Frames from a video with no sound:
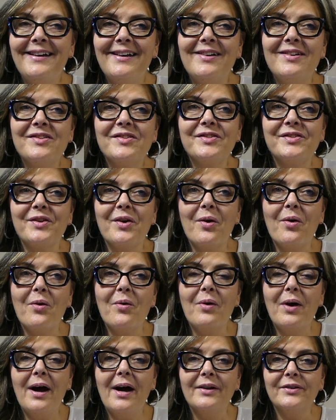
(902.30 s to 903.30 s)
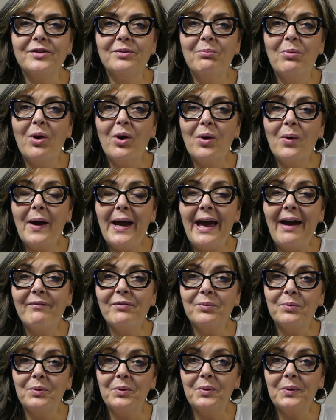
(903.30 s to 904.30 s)
So tomorrow I have a
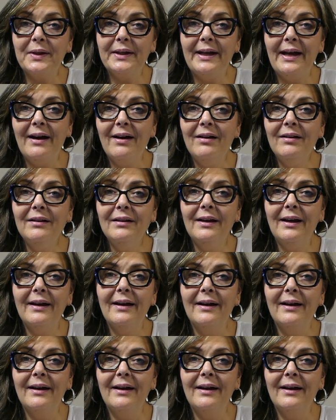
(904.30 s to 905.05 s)
root canal.